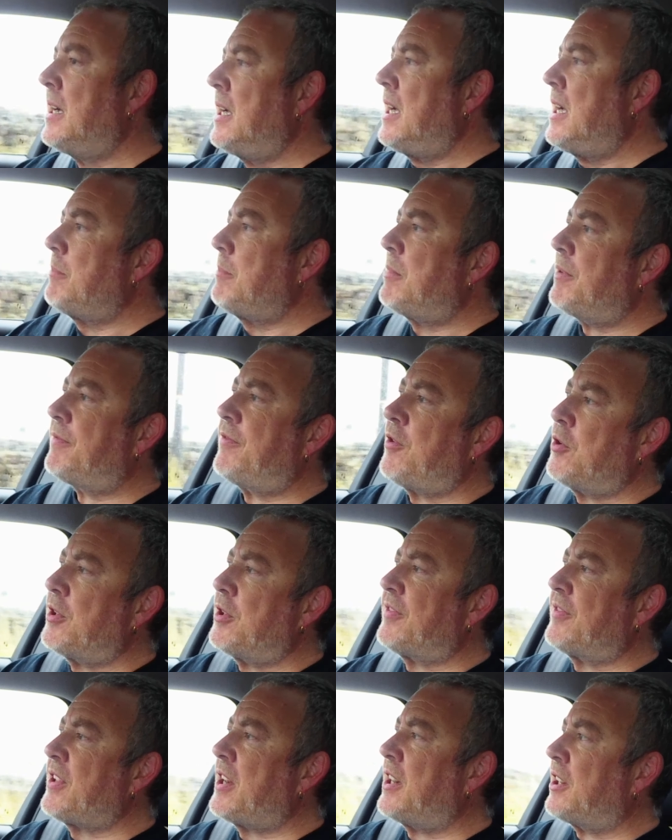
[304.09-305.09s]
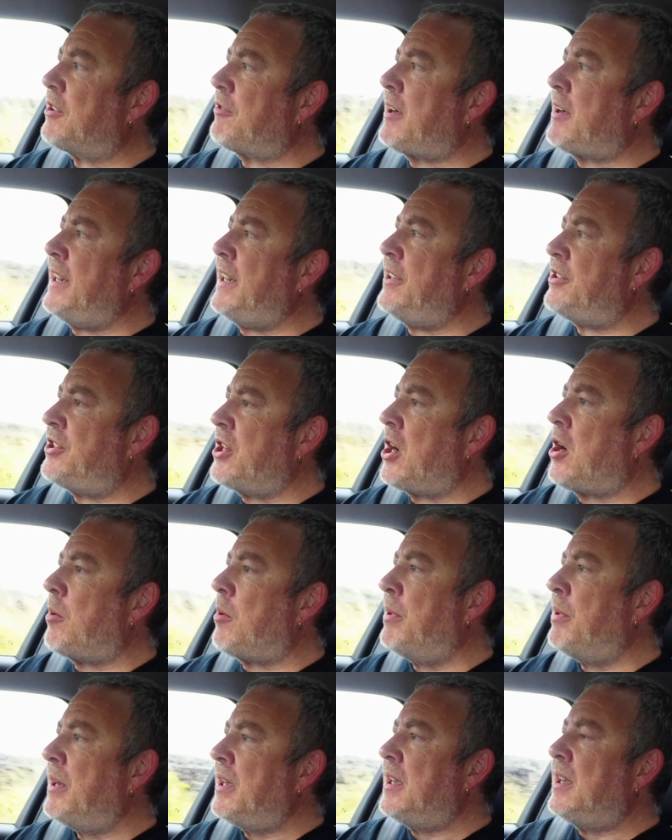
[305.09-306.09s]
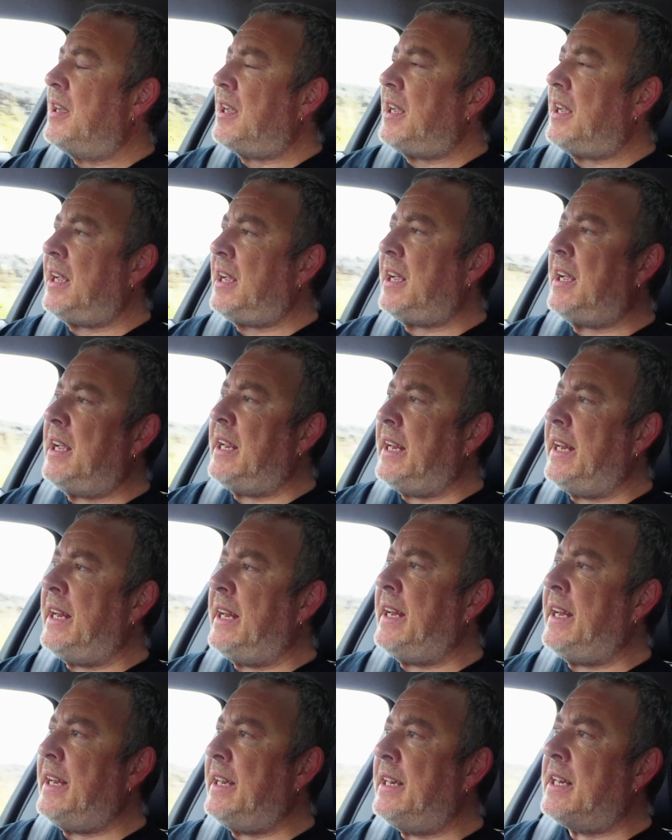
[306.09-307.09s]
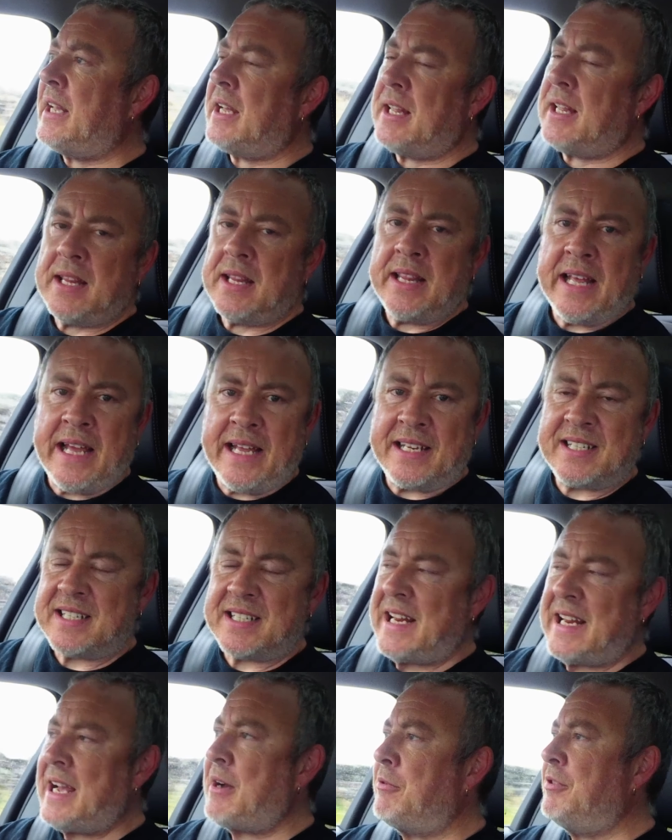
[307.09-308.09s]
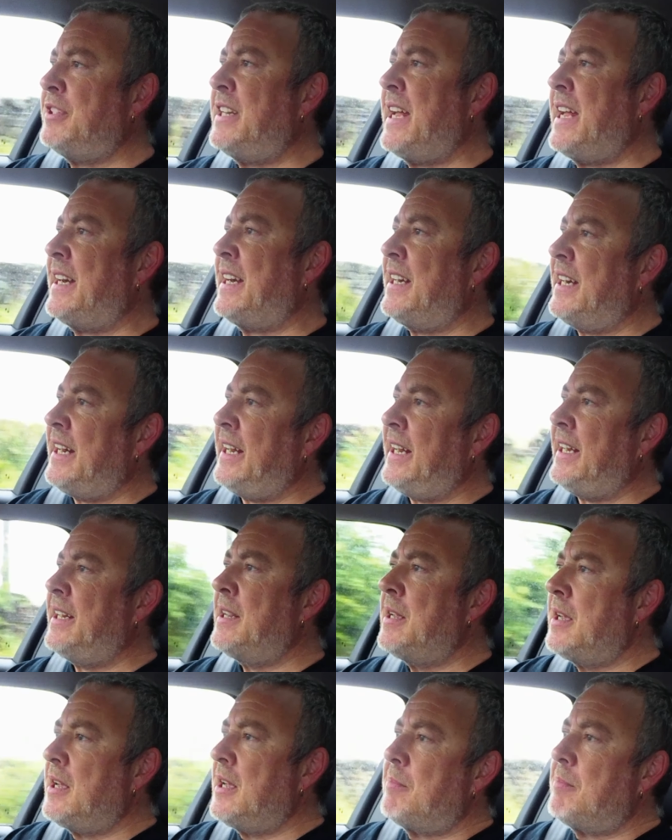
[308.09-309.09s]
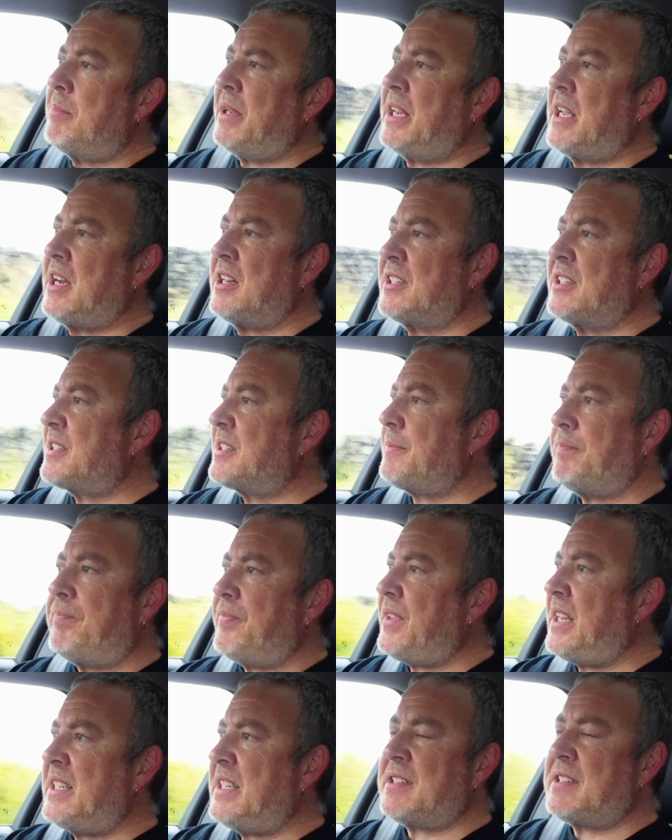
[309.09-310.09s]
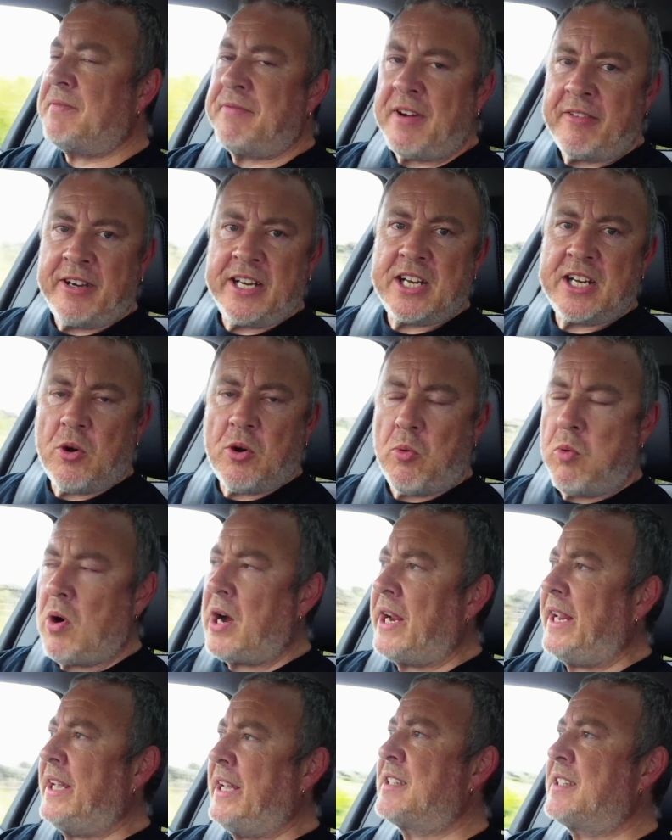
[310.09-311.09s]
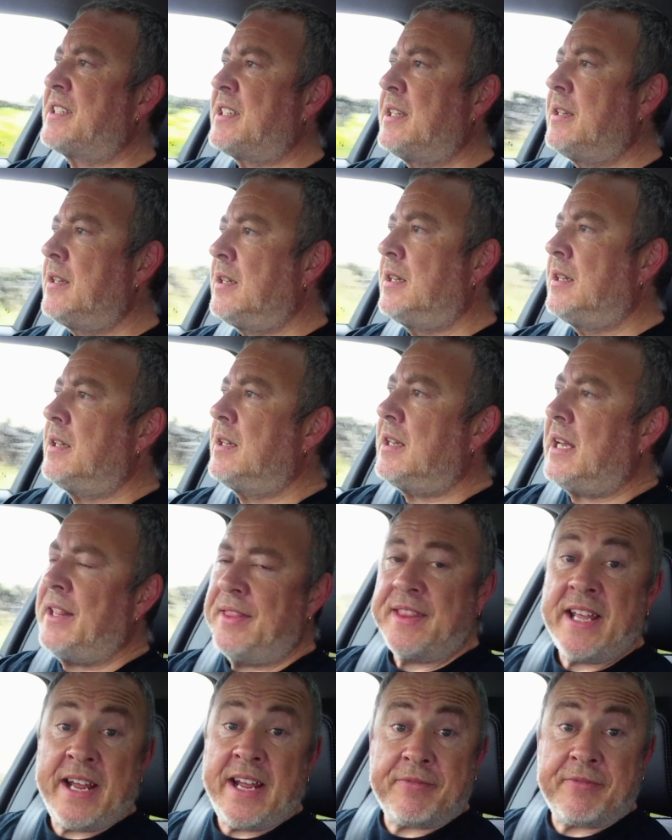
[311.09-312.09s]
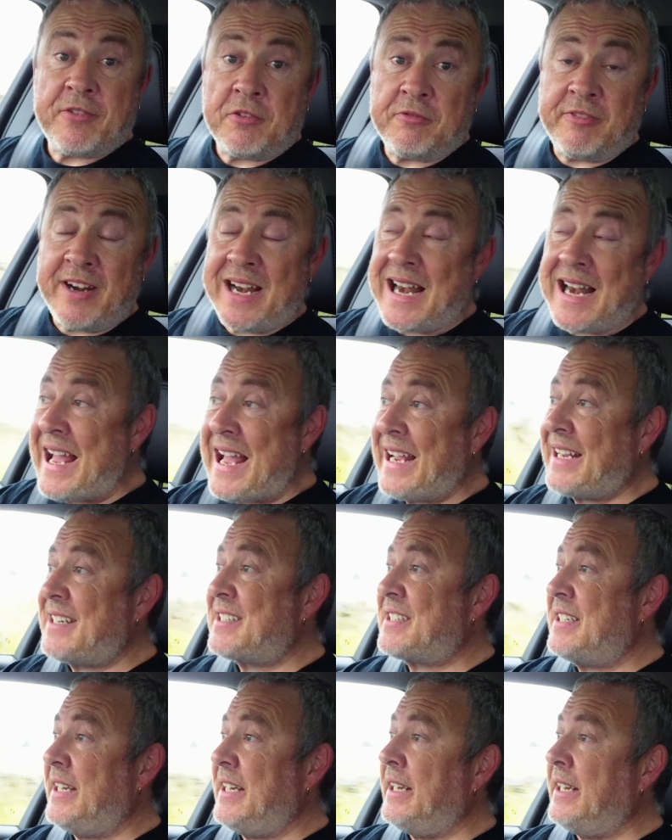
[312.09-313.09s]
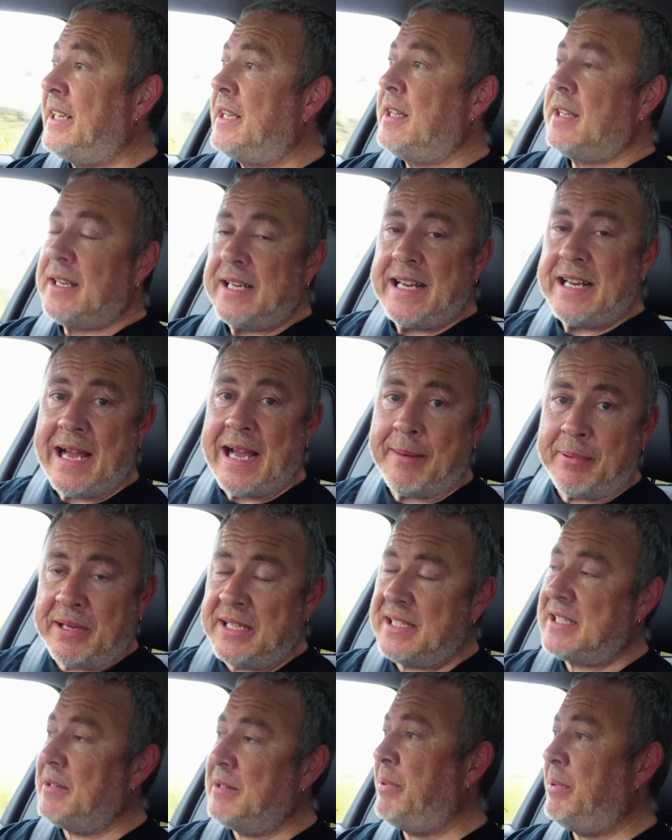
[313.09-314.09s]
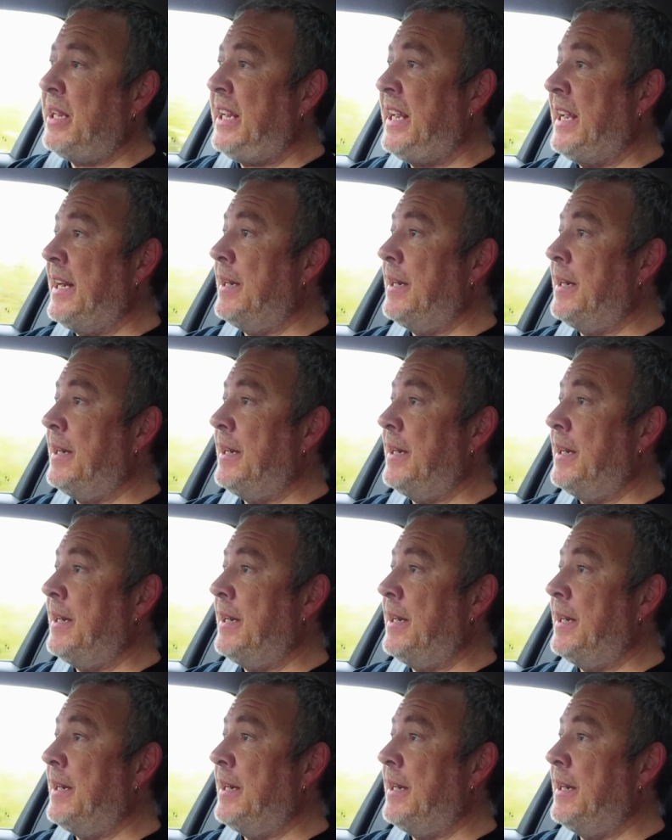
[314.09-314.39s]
But Ford have done a great job in their sound deadening, because it's a very quiet and therefore relaxing cabin to be in.